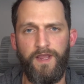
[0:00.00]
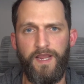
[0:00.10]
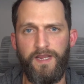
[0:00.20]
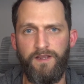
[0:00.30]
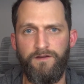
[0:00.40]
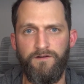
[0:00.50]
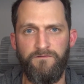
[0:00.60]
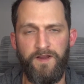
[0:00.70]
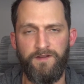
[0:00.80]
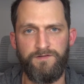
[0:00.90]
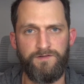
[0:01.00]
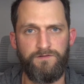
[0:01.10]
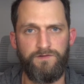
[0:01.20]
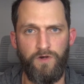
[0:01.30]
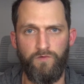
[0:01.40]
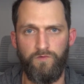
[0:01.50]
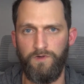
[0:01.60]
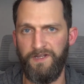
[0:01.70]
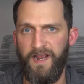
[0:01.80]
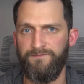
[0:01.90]
and your fans don't
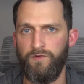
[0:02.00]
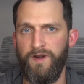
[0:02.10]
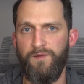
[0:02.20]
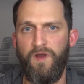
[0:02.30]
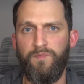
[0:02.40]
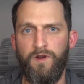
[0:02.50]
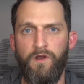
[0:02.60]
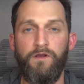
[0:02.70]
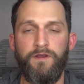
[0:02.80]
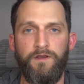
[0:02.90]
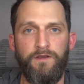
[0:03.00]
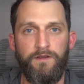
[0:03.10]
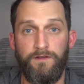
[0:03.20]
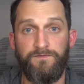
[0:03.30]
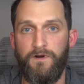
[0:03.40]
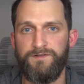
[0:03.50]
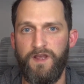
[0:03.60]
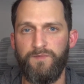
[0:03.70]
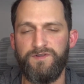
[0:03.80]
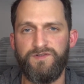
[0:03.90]
really have to ramp up at all, as far as
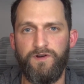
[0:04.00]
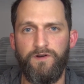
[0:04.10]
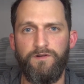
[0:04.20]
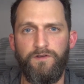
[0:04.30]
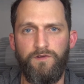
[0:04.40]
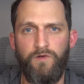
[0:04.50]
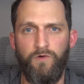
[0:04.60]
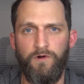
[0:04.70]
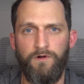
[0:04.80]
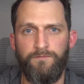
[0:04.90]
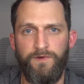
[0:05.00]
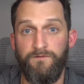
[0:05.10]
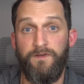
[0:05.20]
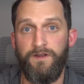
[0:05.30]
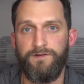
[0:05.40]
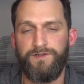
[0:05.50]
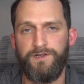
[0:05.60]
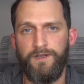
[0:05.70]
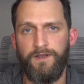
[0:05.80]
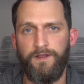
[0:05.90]
I'm concerned, you're finished.
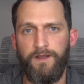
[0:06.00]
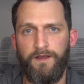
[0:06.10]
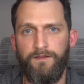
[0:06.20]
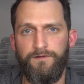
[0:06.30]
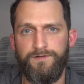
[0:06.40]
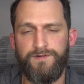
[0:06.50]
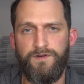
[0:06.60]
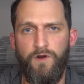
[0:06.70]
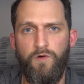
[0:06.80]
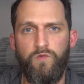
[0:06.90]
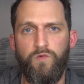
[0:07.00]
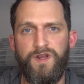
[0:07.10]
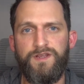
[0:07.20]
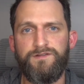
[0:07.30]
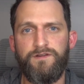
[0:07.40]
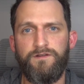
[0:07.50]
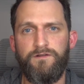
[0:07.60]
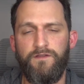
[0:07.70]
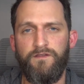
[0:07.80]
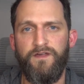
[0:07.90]
There's no
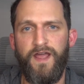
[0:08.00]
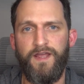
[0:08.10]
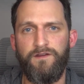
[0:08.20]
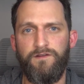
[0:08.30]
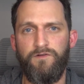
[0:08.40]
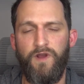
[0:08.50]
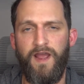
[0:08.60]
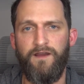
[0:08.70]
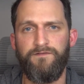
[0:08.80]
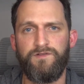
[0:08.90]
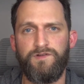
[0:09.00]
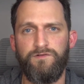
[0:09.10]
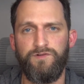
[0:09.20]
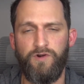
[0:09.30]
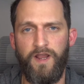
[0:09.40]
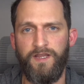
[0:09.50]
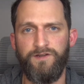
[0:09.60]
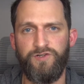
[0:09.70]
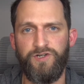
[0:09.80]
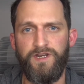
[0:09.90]
reason that you have to try
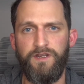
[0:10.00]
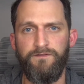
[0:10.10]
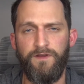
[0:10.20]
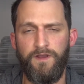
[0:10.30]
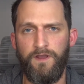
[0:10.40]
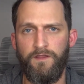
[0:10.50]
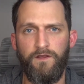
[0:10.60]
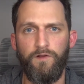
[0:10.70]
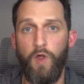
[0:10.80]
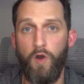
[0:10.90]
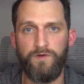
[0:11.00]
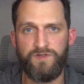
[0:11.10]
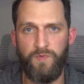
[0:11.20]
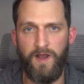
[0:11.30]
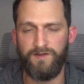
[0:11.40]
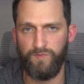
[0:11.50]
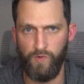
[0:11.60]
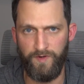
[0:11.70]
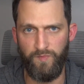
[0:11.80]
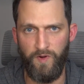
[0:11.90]
and achieve the lowest
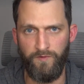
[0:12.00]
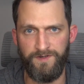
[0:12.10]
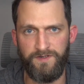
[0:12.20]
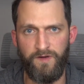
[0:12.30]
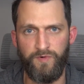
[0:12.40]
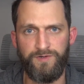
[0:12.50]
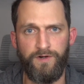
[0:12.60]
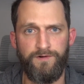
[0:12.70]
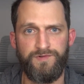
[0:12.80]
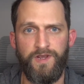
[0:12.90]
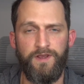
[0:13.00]
possible component temperatures.